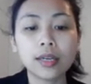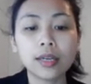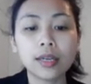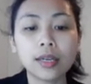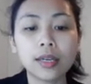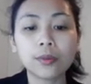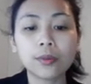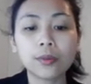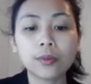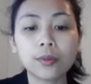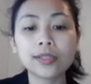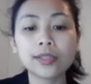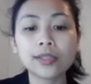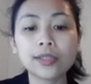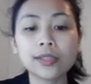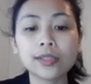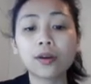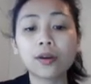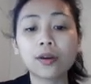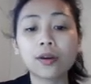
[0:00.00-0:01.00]
And what is
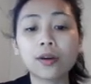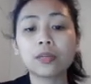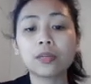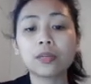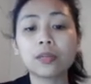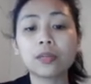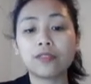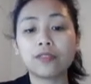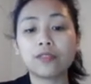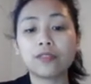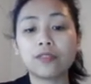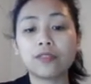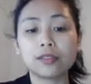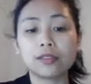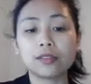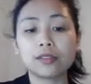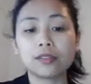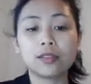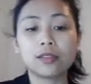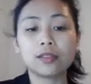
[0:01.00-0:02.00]
outcome and
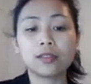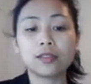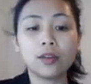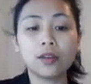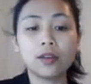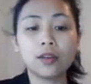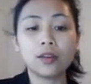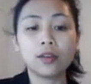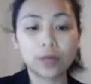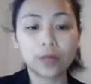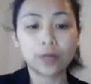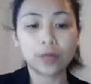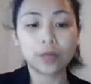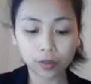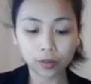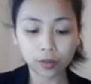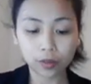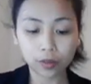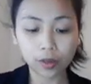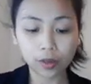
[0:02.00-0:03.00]
events? We
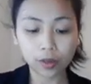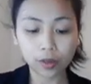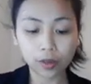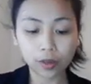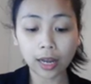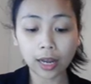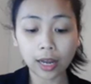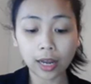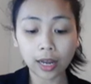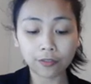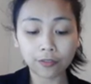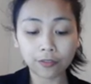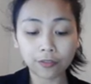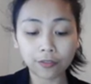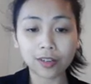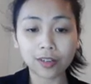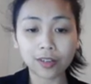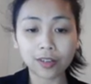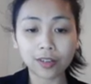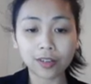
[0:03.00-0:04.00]
also have,
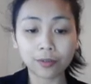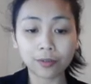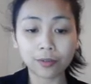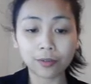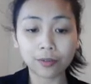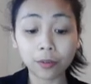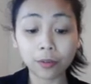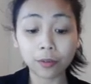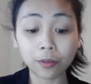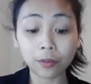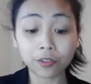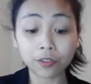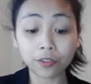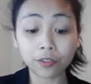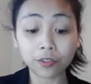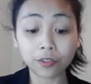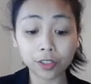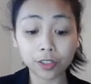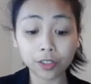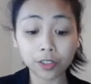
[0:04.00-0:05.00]
from the
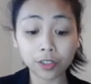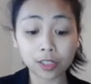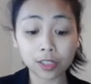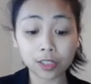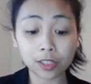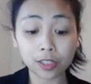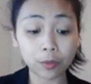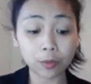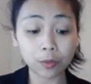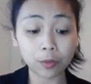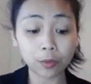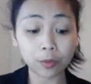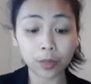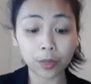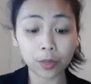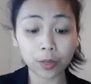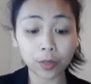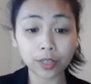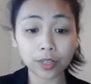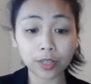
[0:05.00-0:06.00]
first example,
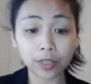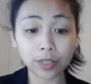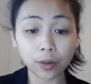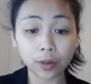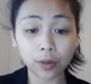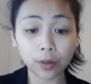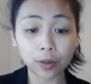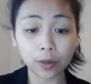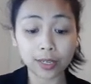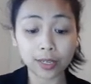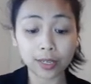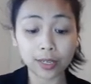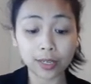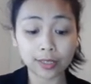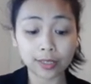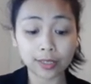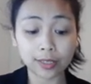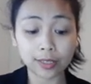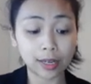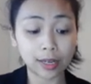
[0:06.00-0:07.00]
we already know what
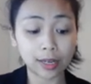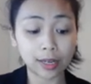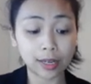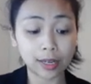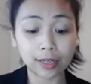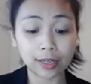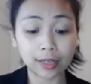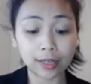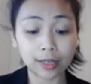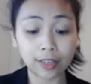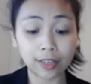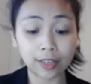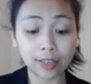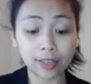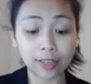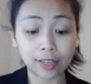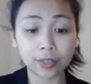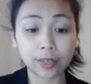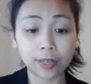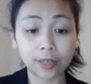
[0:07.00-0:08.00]
is an
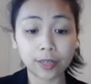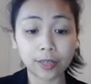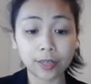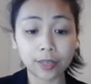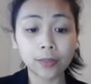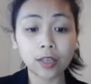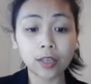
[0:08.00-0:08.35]
event, right?